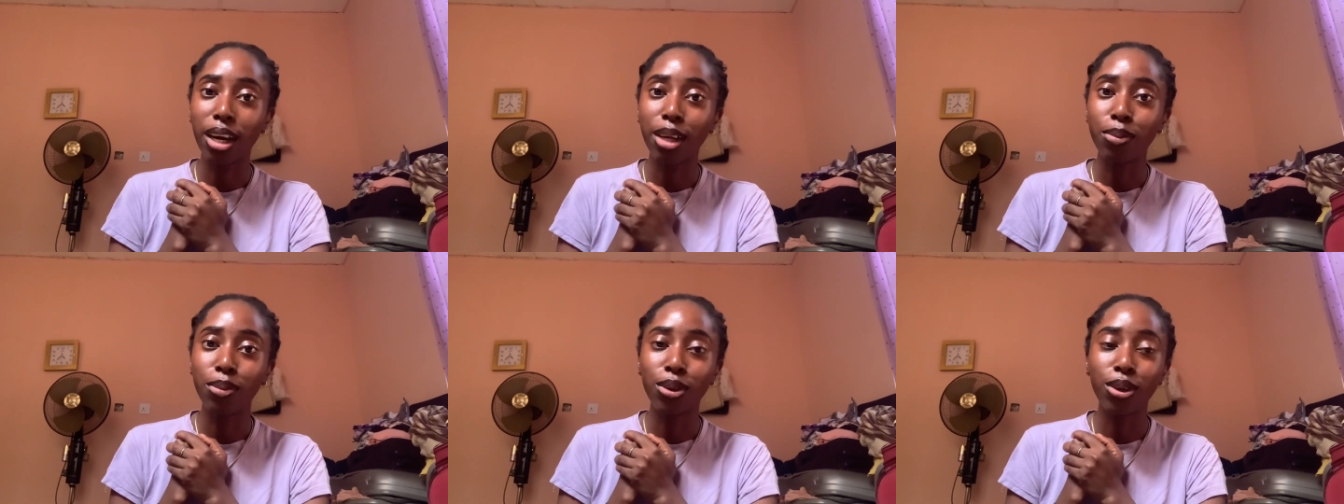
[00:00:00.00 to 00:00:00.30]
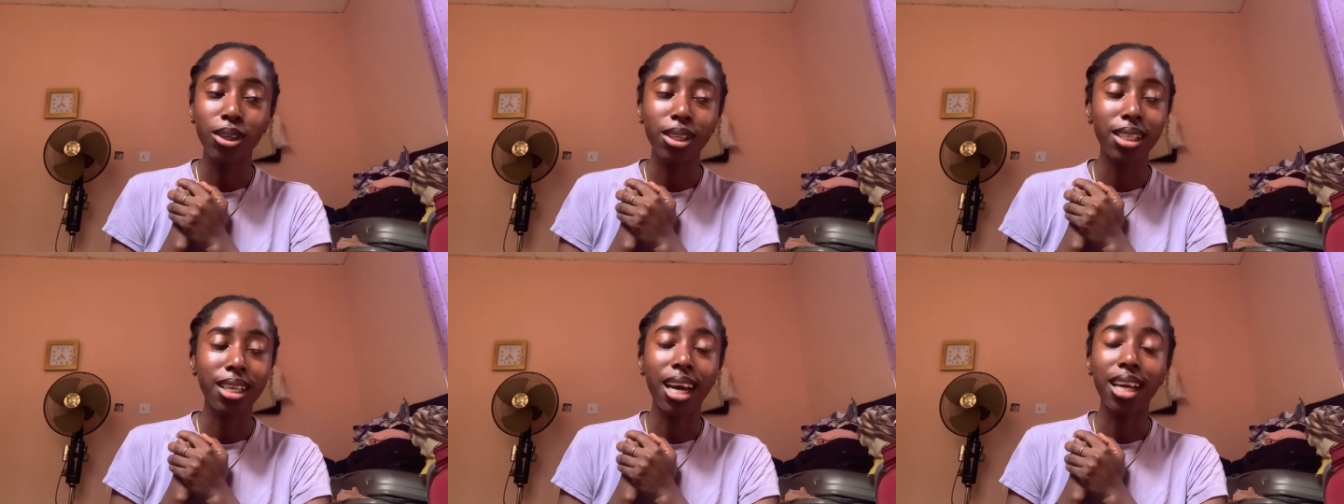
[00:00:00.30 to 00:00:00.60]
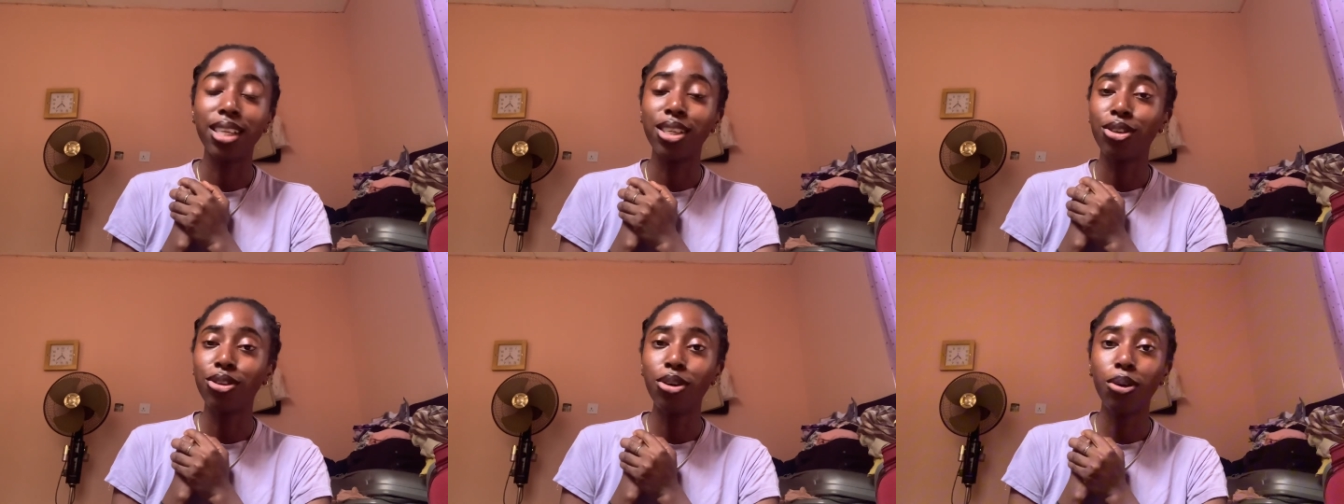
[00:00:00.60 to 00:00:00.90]
because I
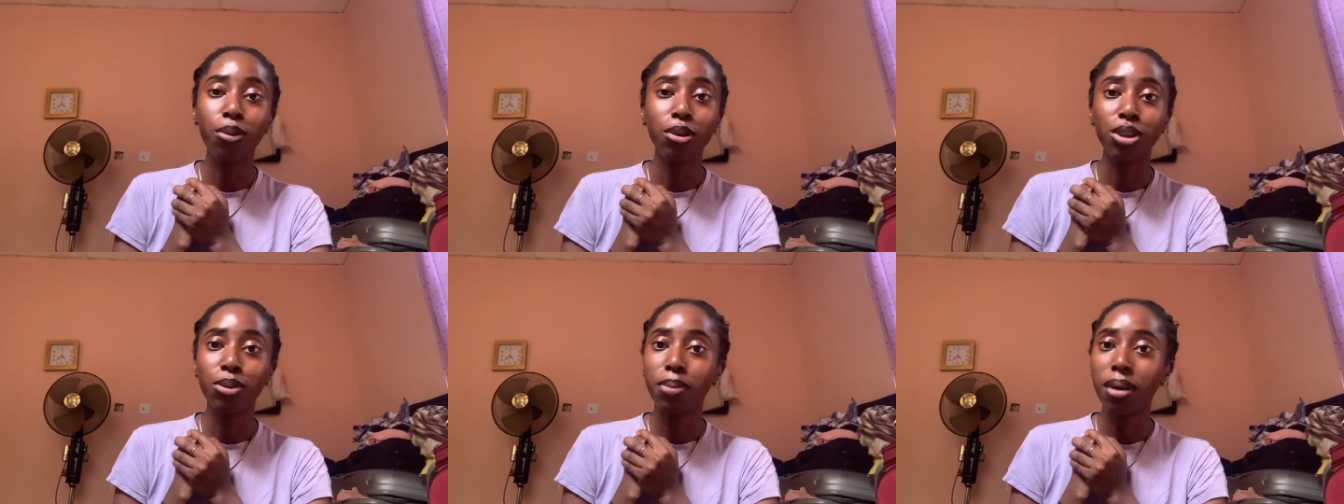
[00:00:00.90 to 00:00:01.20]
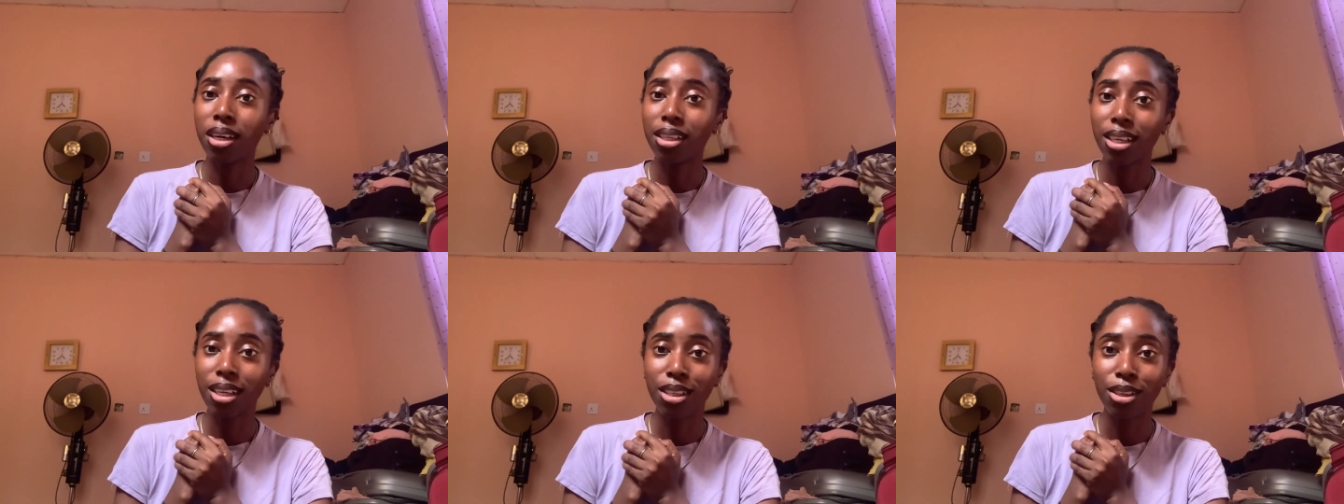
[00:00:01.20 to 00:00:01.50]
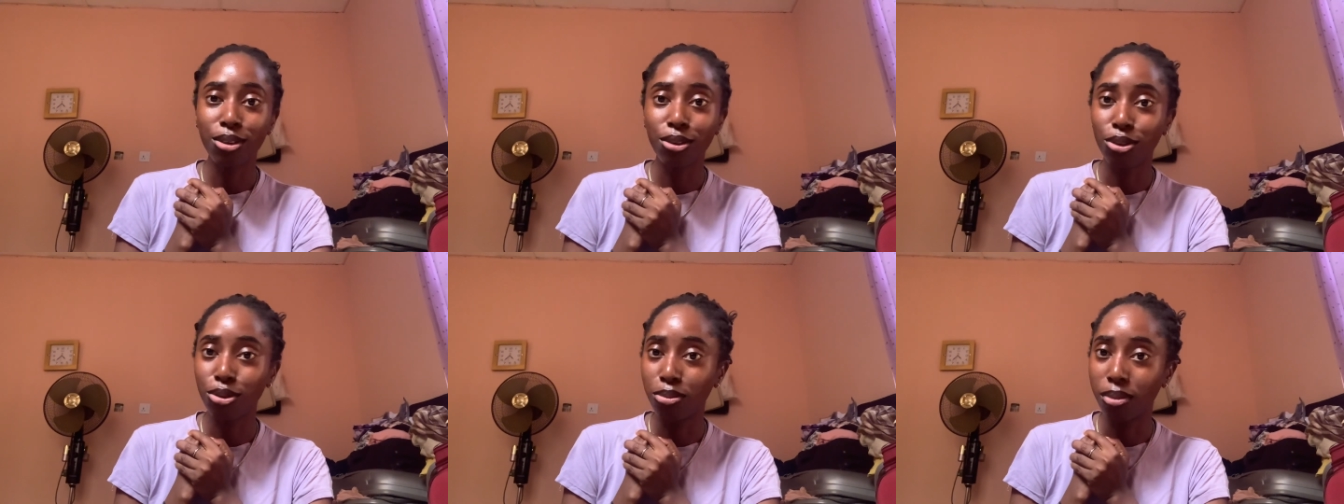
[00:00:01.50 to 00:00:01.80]
did not want to pack dirty
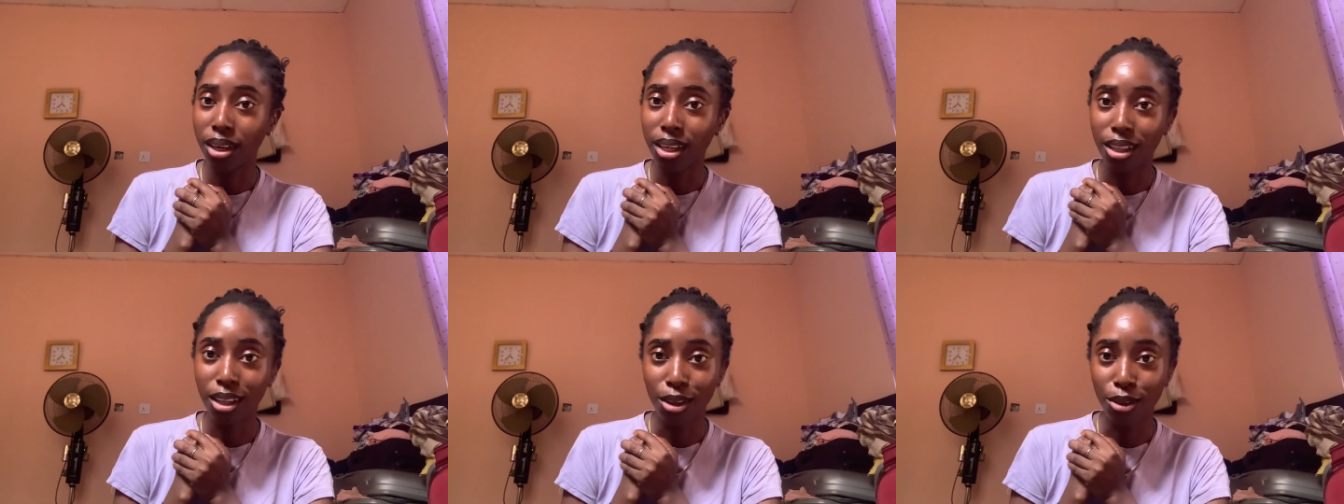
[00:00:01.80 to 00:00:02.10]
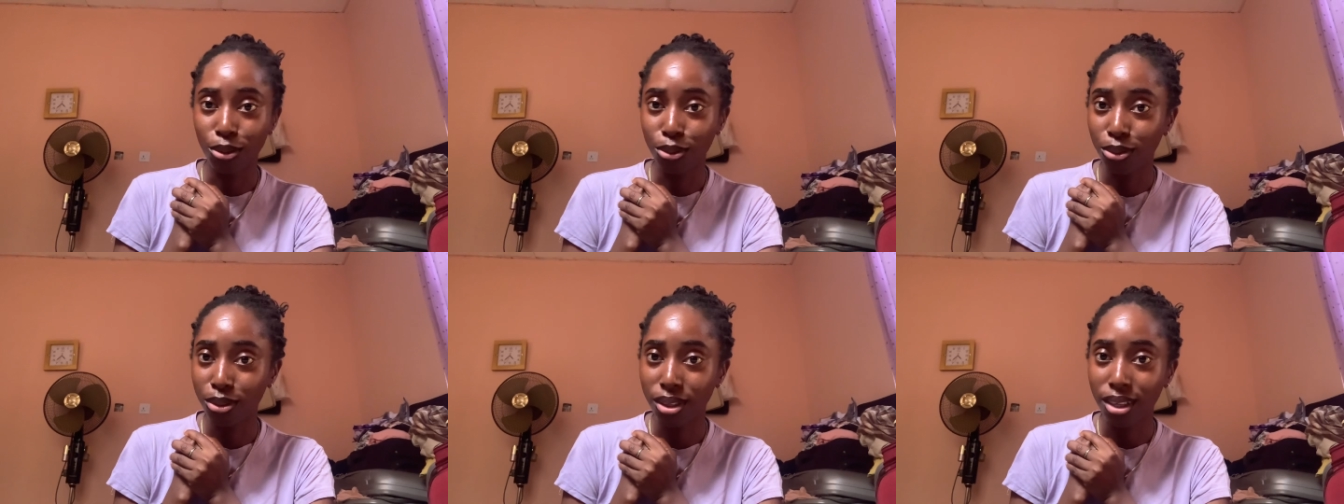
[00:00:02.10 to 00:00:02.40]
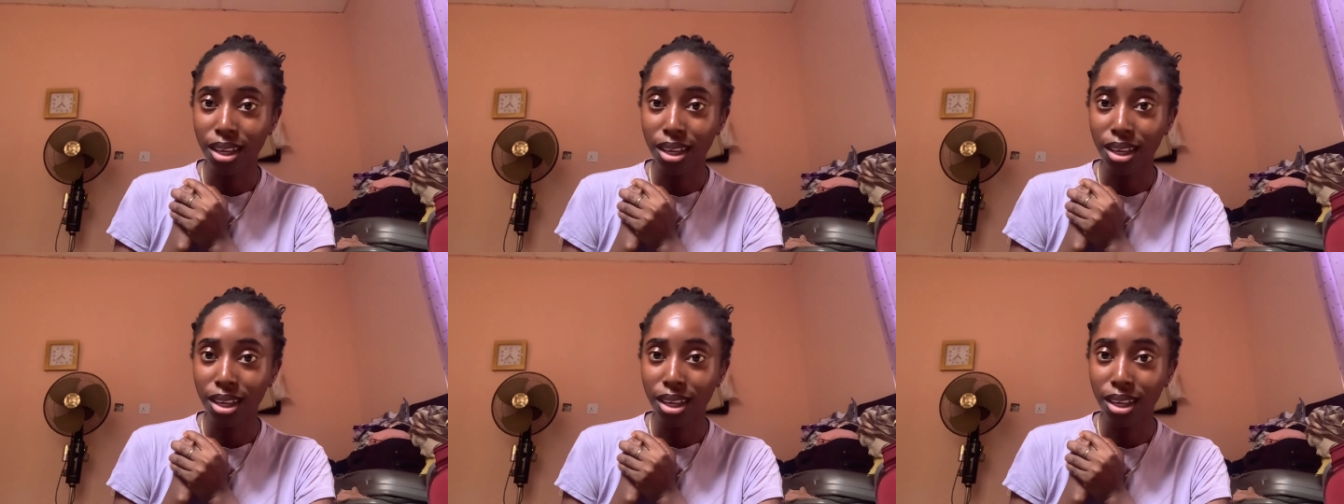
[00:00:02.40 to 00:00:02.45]
clothes with my clean clothes.